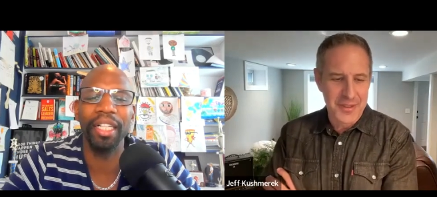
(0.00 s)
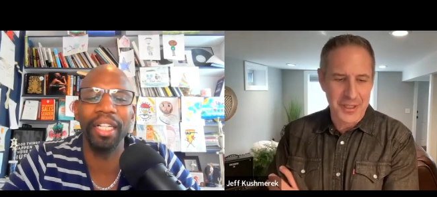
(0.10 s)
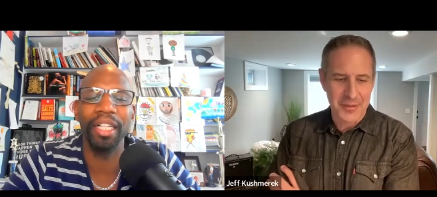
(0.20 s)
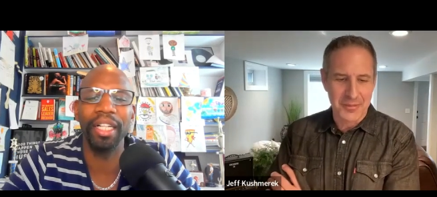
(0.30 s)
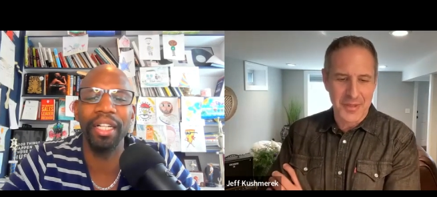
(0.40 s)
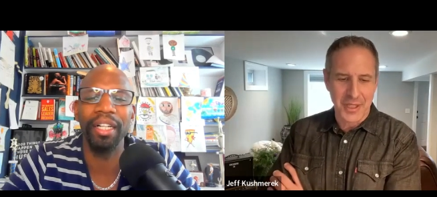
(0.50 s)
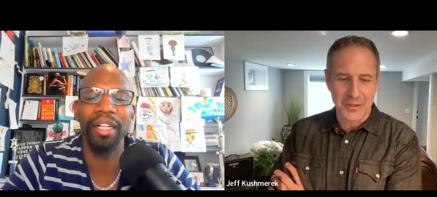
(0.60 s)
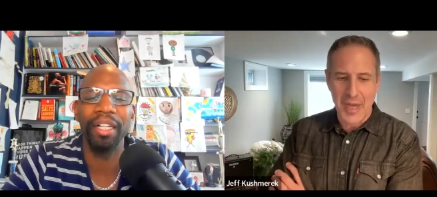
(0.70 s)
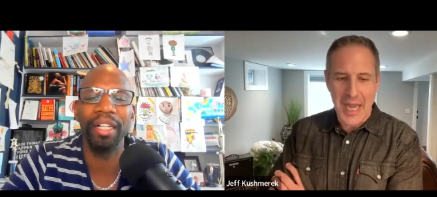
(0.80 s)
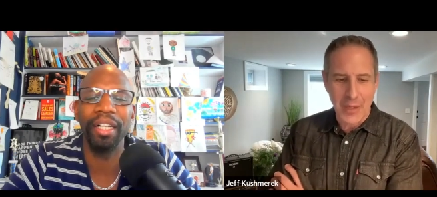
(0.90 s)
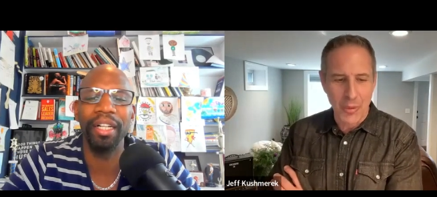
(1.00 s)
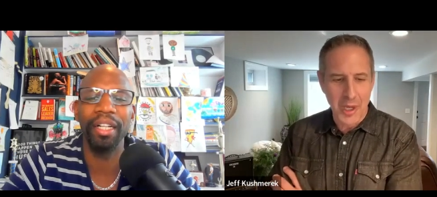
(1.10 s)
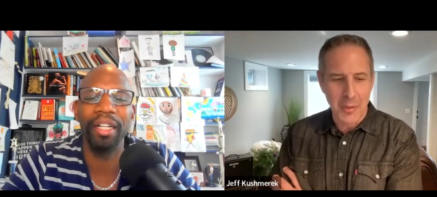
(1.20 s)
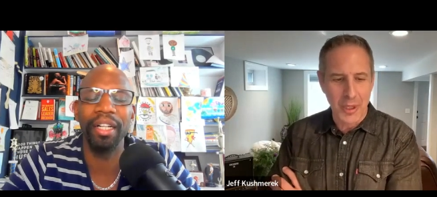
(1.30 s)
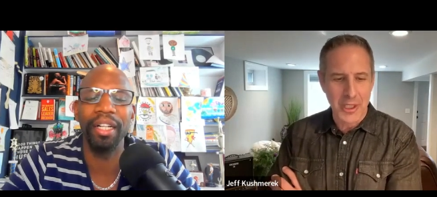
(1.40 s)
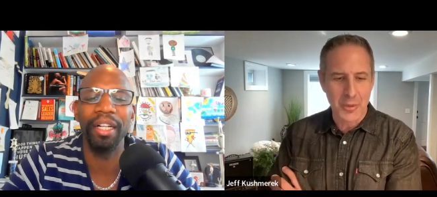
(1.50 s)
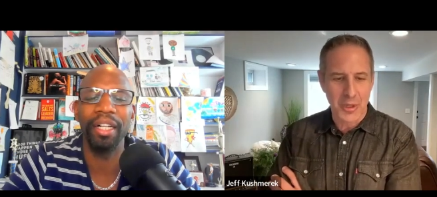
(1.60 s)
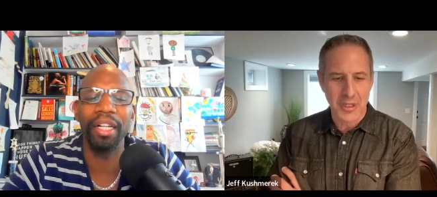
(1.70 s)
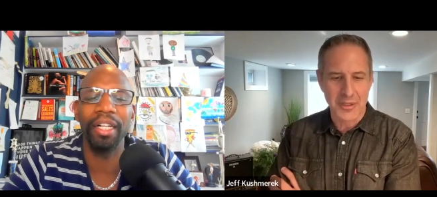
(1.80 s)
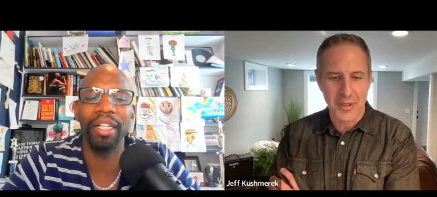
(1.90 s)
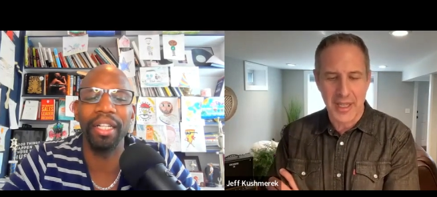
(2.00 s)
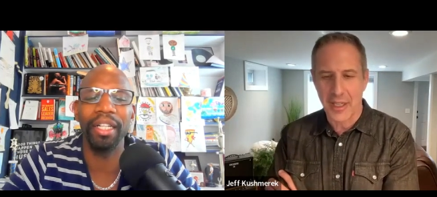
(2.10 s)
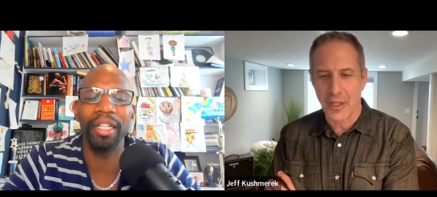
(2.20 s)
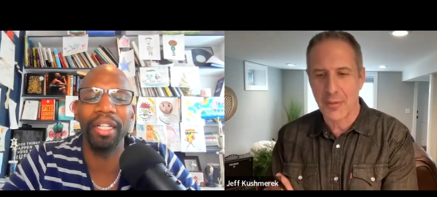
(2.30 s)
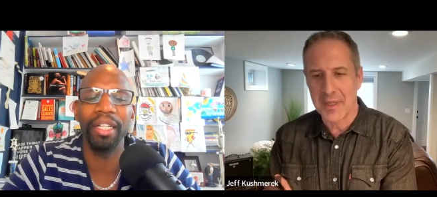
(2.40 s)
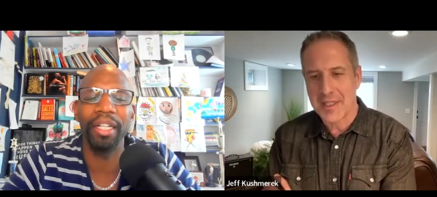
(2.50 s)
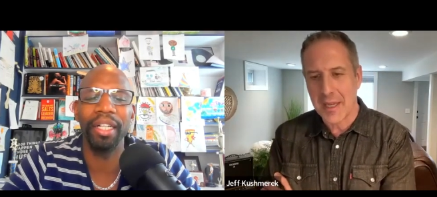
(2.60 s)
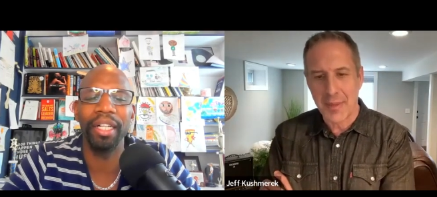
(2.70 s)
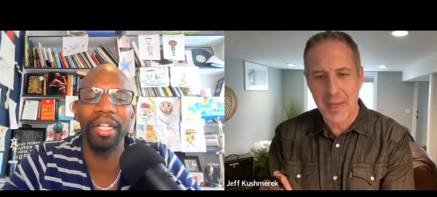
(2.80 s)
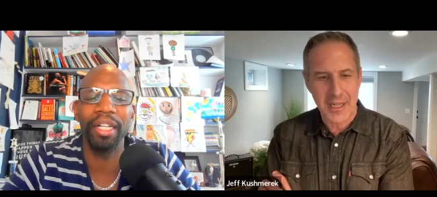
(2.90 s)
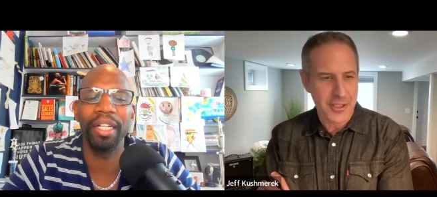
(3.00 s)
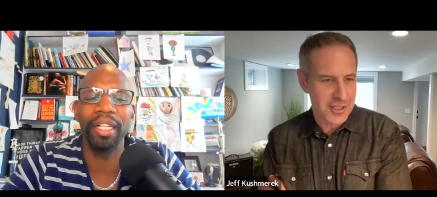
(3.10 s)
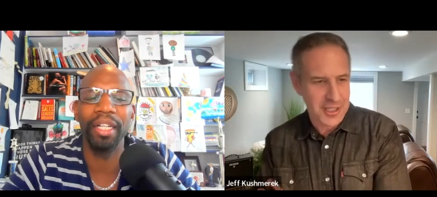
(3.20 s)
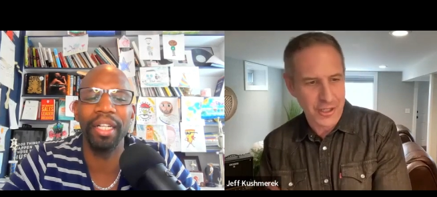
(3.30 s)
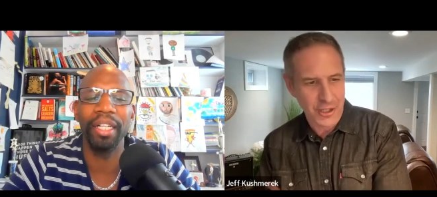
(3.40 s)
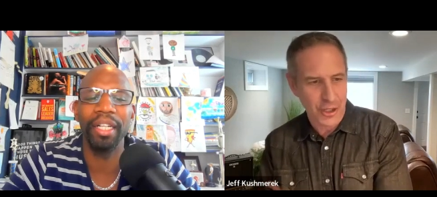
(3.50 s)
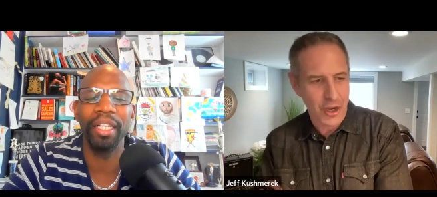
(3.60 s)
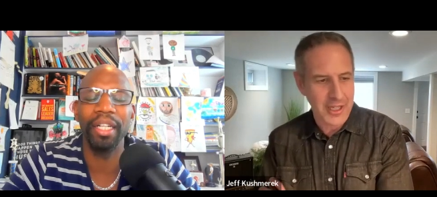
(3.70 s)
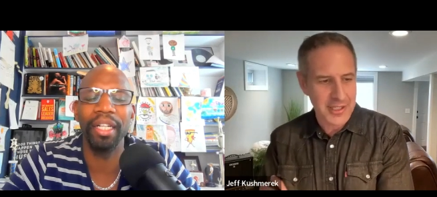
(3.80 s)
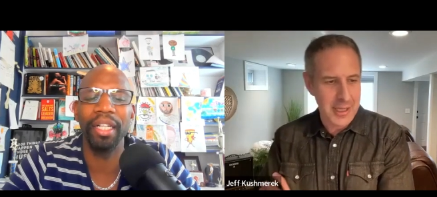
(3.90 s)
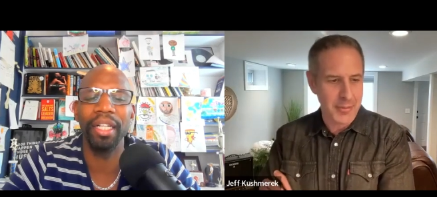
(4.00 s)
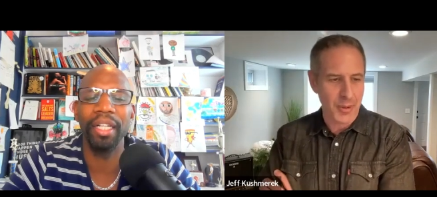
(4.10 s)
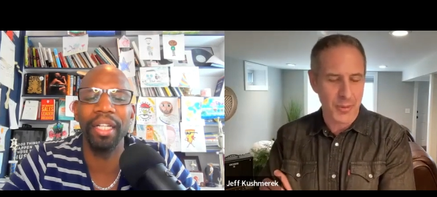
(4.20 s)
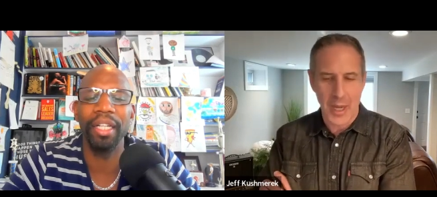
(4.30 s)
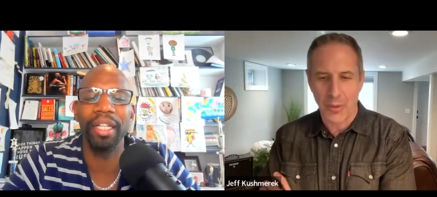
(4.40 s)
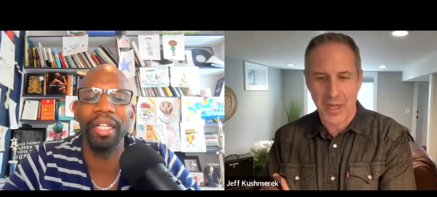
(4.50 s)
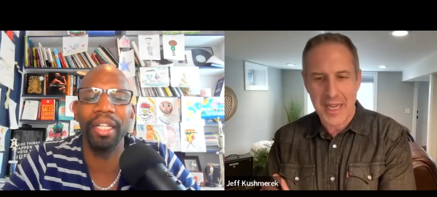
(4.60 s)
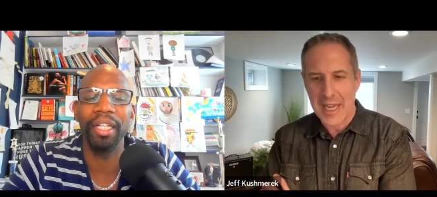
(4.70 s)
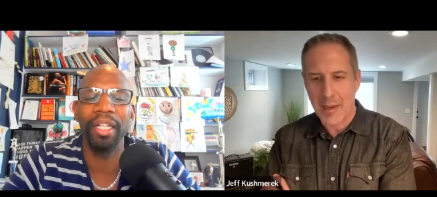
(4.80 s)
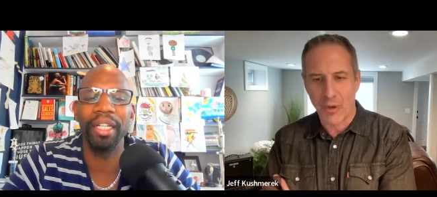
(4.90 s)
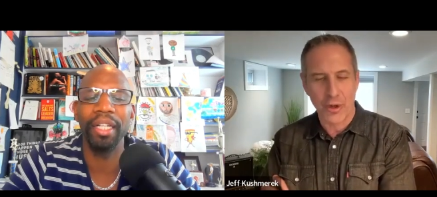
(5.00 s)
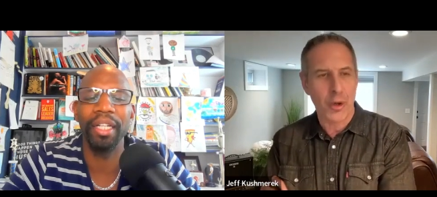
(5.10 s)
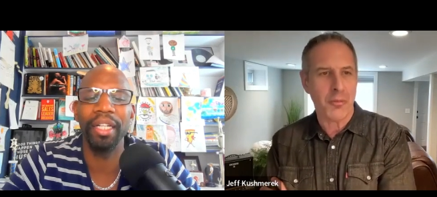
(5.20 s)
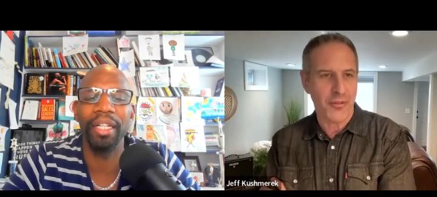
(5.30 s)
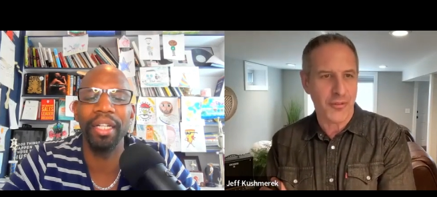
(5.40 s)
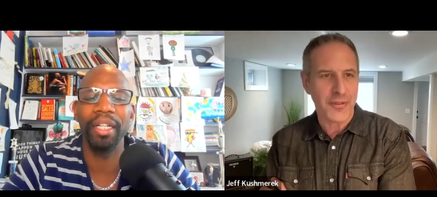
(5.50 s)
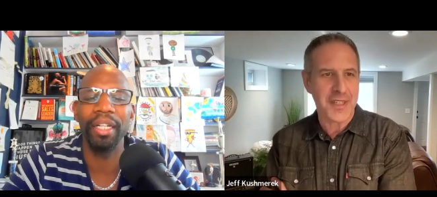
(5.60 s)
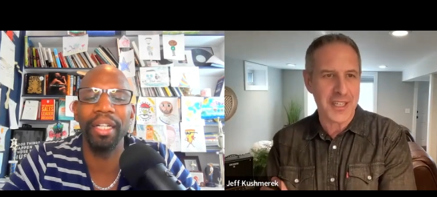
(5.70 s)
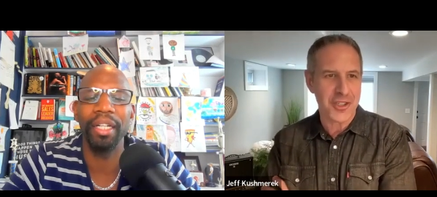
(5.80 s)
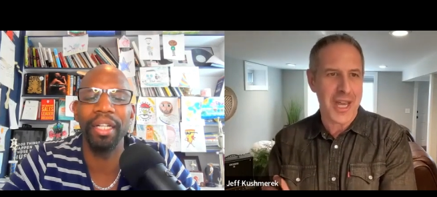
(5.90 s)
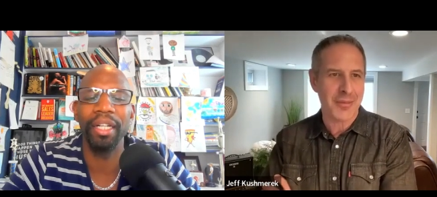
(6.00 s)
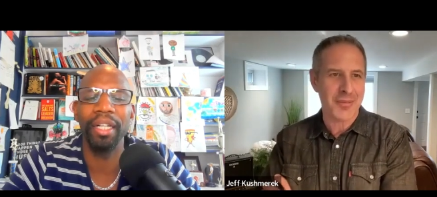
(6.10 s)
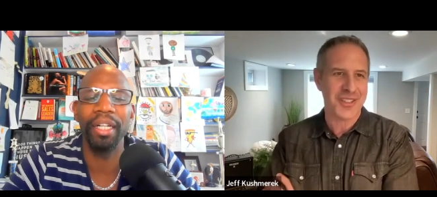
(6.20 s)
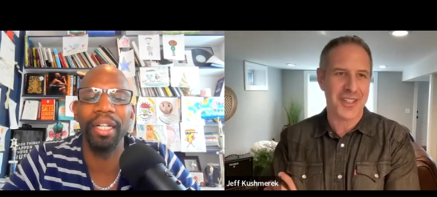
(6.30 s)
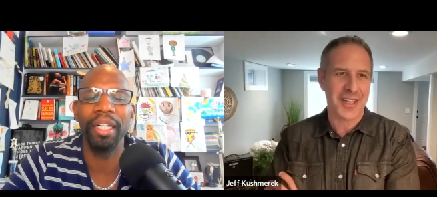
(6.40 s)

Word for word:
Speaker 1: the the Gladwell books where it's like it could be ten pages and here's your concept, but now we're going to hammer it home for 15 chapters.